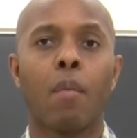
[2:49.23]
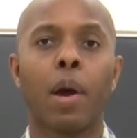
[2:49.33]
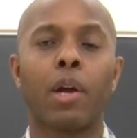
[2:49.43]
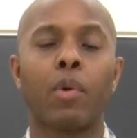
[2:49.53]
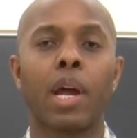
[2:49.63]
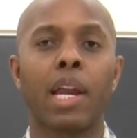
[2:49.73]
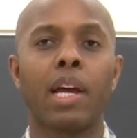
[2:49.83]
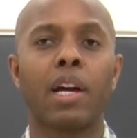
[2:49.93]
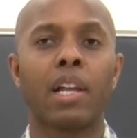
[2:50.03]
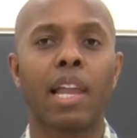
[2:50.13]
By
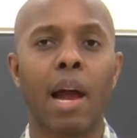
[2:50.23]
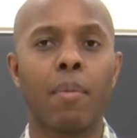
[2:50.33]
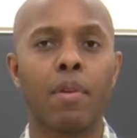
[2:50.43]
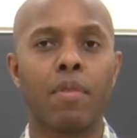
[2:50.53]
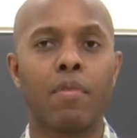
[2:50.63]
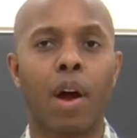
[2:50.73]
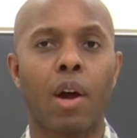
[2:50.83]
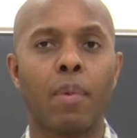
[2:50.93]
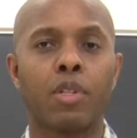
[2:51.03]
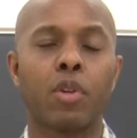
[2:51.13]
creating a collaborative
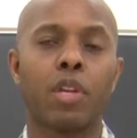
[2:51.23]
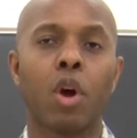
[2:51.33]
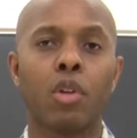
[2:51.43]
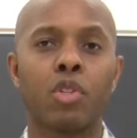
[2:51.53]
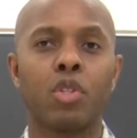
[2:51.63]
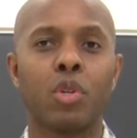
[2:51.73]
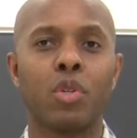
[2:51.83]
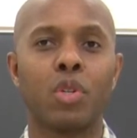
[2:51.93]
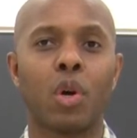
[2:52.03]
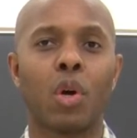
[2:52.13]
environment so that all
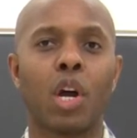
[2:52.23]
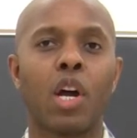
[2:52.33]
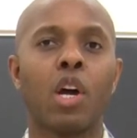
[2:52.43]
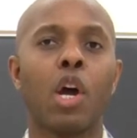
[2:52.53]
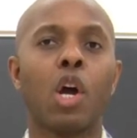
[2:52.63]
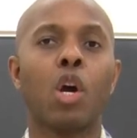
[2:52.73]
students are